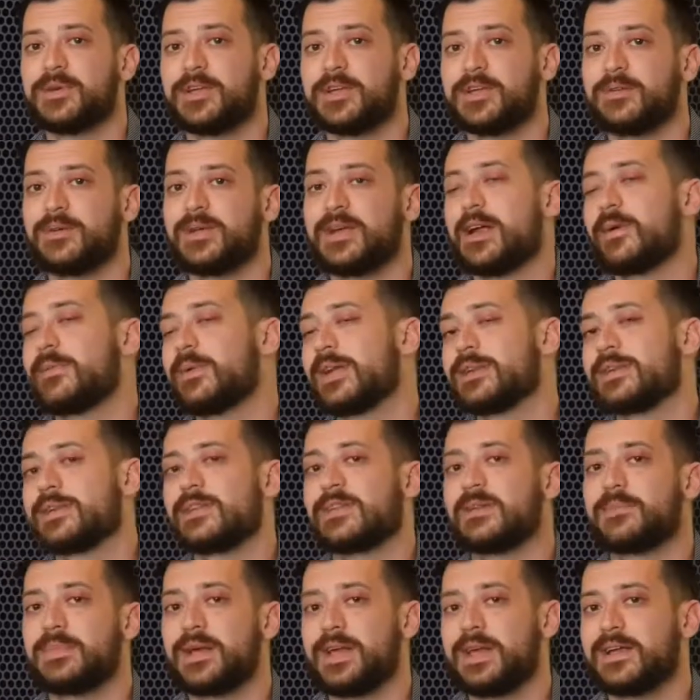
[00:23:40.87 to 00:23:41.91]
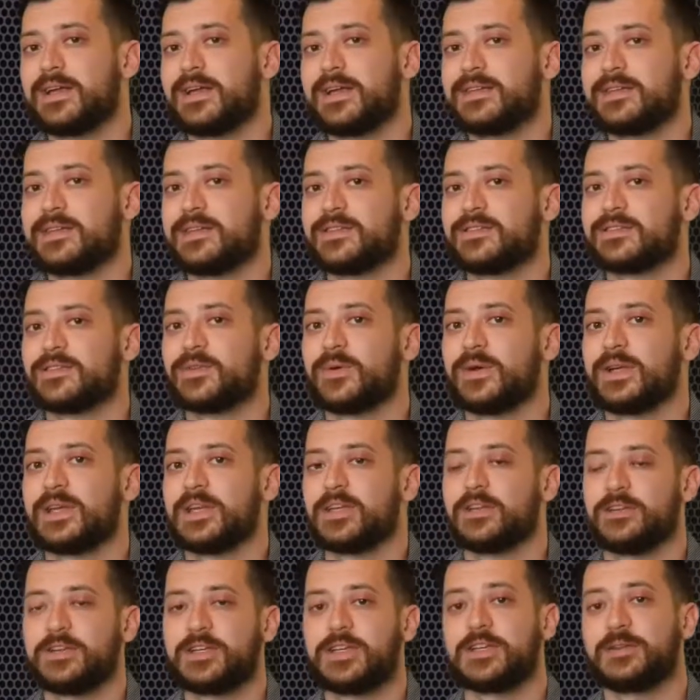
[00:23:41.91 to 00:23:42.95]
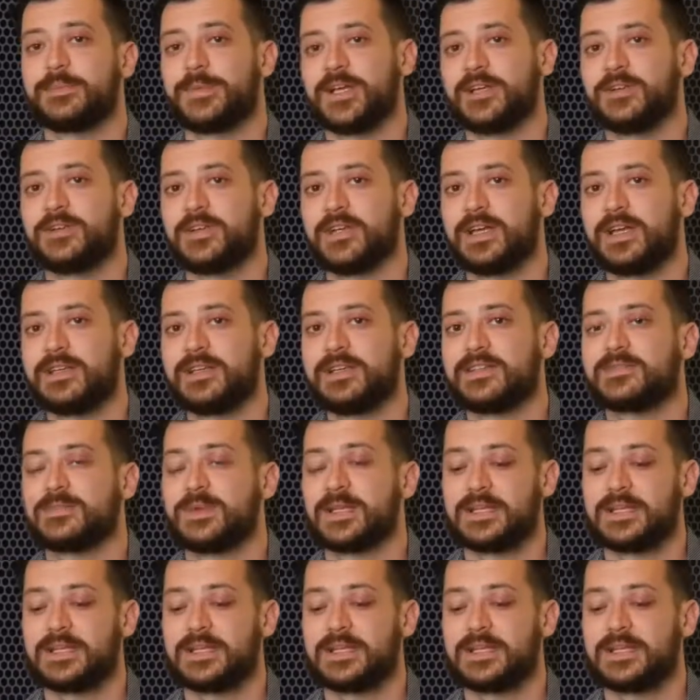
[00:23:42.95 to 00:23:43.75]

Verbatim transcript: But you know what, I write down the bad ideas so I can look at my good ideas.